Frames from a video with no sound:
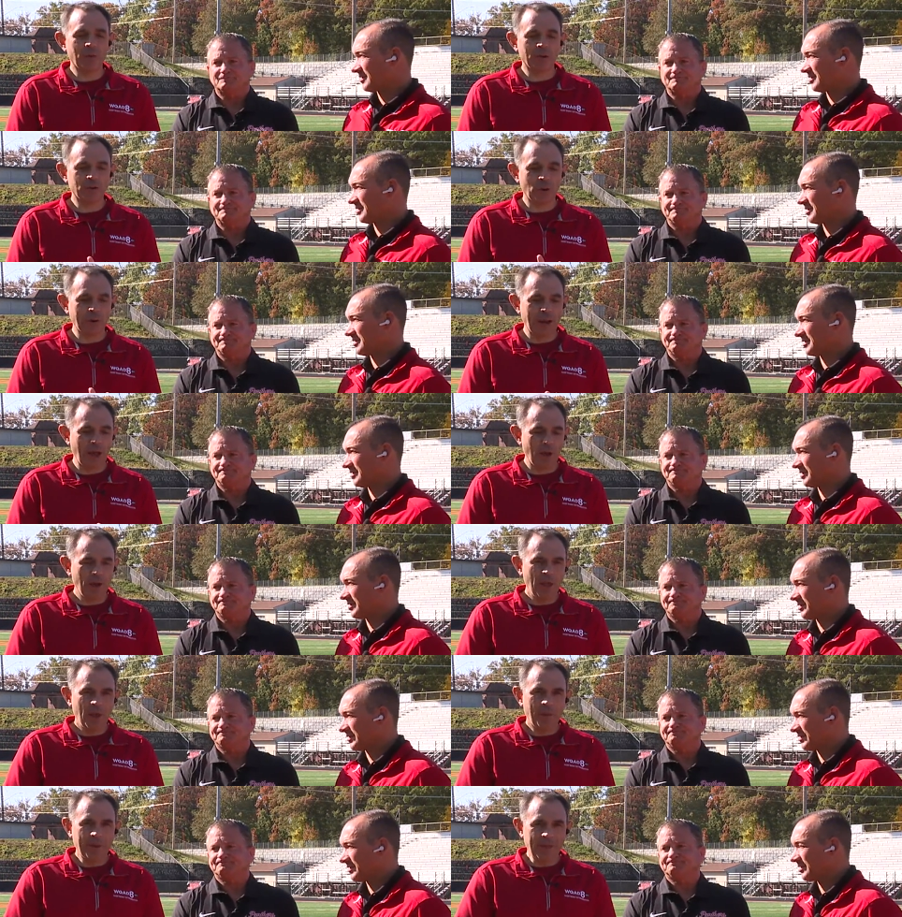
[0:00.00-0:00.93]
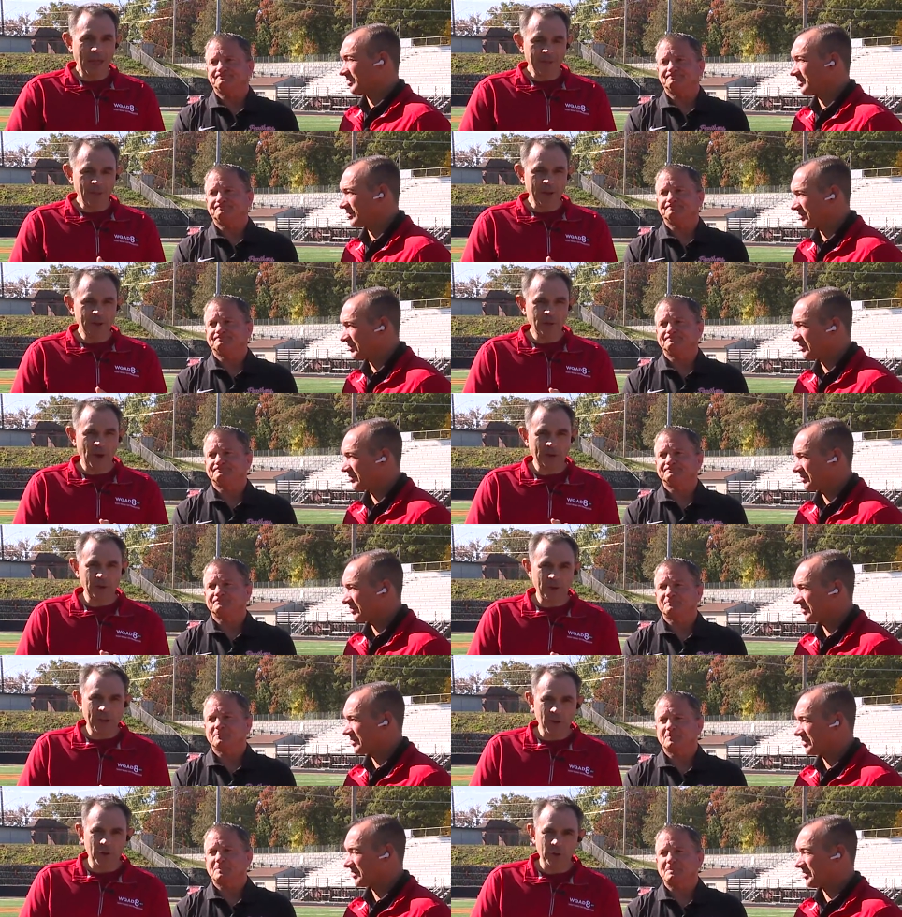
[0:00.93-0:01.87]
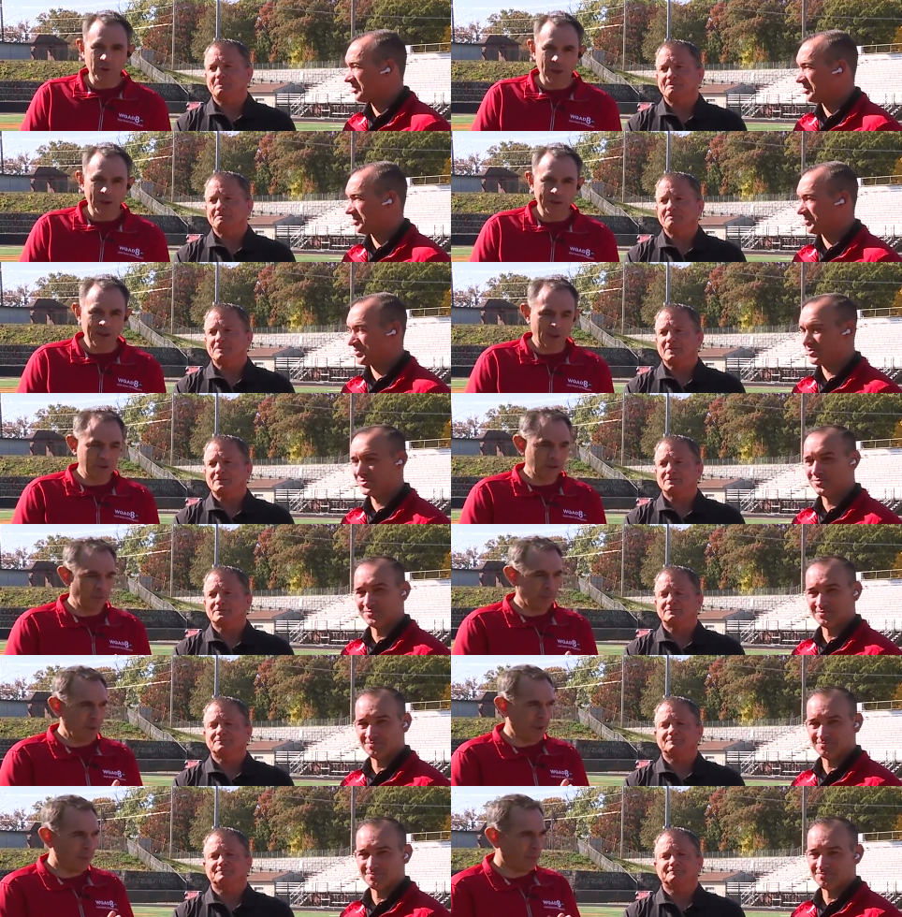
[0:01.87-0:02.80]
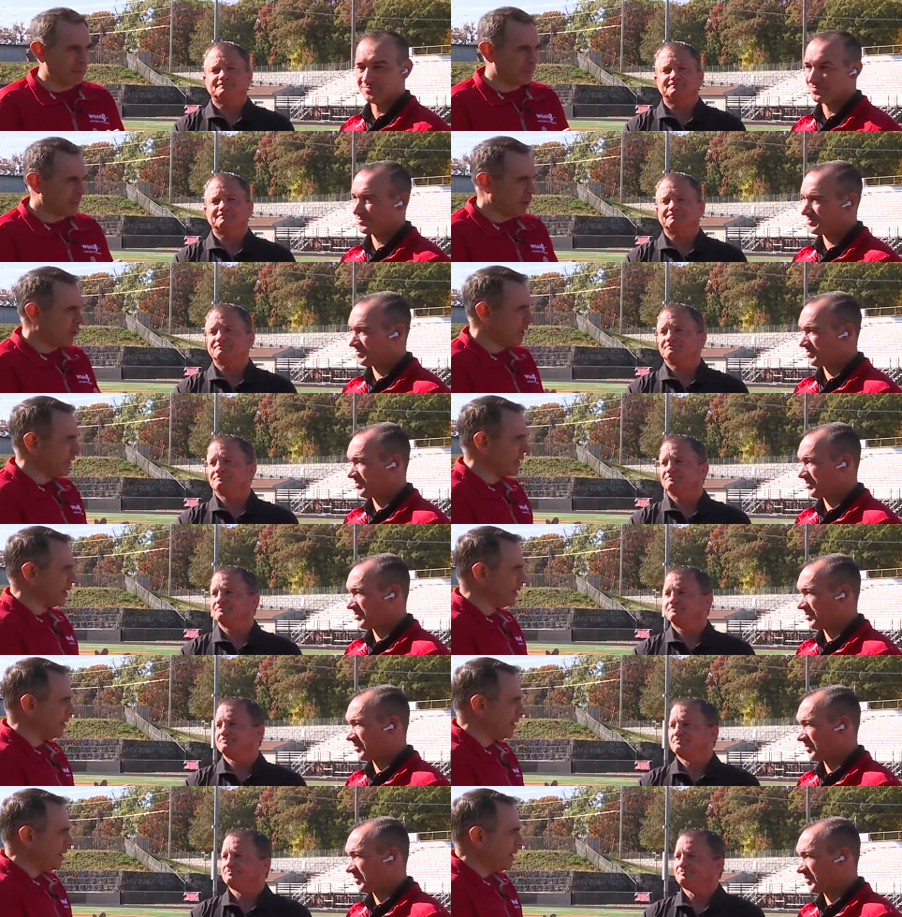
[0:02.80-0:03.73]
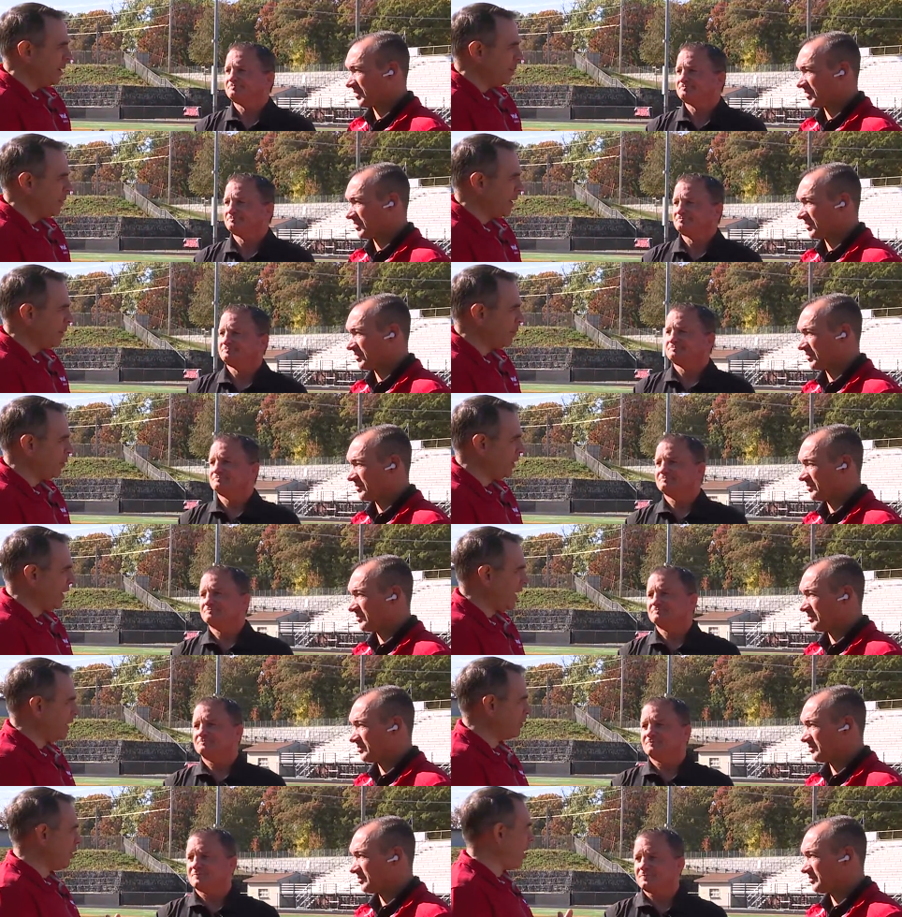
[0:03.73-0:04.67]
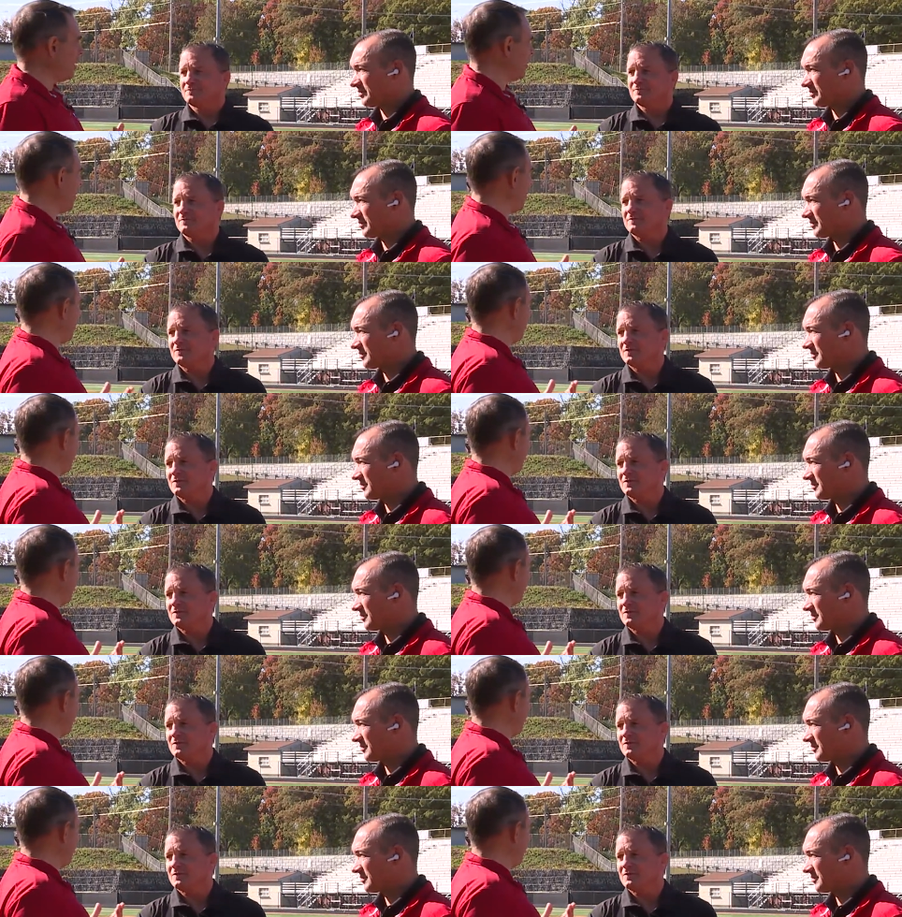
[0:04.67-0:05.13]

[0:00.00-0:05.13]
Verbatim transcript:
Speaker 1: We're joined now by the athletic director here at United Township, Bam Pastelnik. And Bam, we kind of talked about it